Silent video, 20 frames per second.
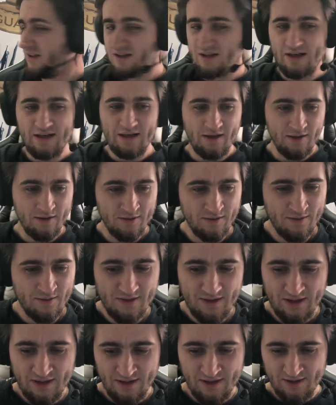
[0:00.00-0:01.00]
I don't
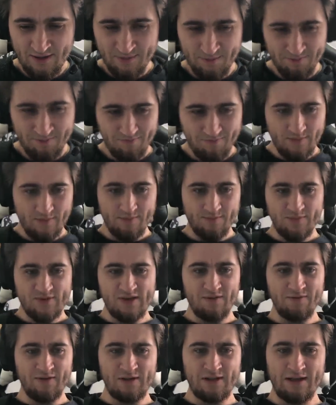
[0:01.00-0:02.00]
know.
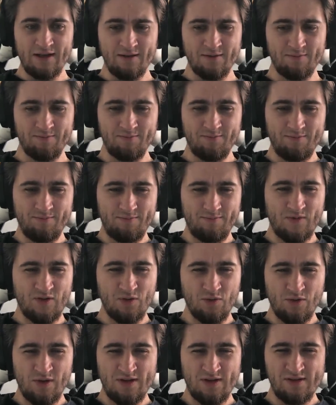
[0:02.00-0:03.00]
Something like
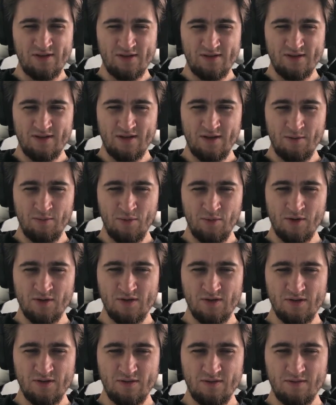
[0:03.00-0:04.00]
2 Rising Sun
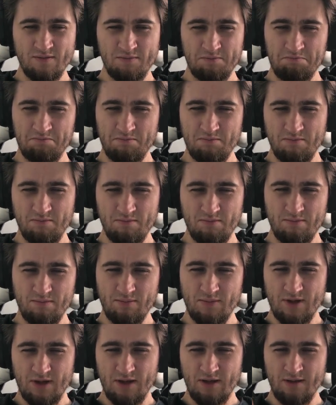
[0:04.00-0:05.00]
boxes,
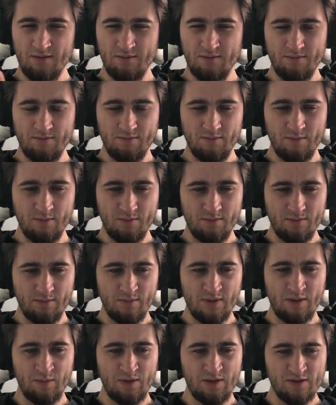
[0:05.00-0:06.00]
kind of
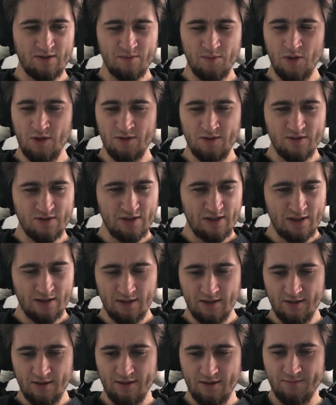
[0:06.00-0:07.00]
maybe smaller
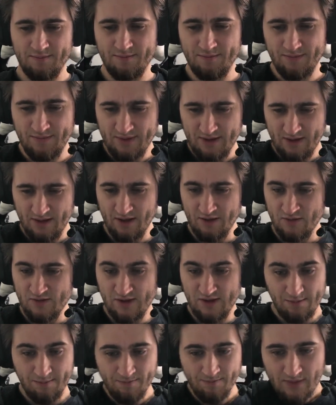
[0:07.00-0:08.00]
slightly. Hard to say.